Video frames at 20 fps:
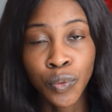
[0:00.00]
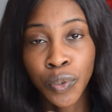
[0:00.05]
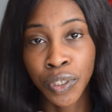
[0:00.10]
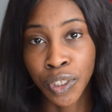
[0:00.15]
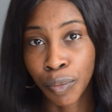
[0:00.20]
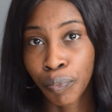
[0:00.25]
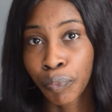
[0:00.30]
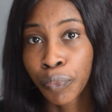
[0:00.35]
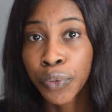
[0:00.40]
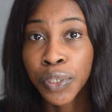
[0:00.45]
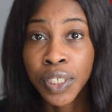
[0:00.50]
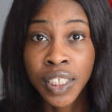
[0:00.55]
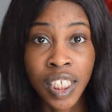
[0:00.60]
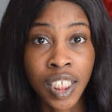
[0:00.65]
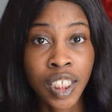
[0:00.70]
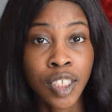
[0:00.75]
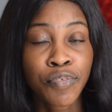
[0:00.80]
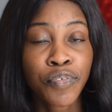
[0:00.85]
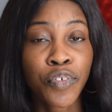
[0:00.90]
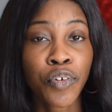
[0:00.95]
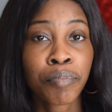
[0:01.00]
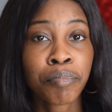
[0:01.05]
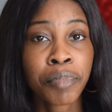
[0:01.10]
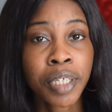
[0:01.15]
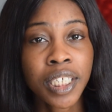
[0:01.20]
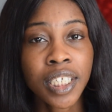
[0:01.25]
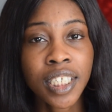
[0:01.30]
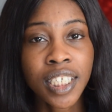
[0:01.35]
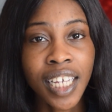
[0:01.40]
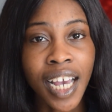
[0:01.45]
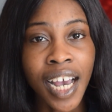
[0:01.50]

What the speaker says: was the process for me.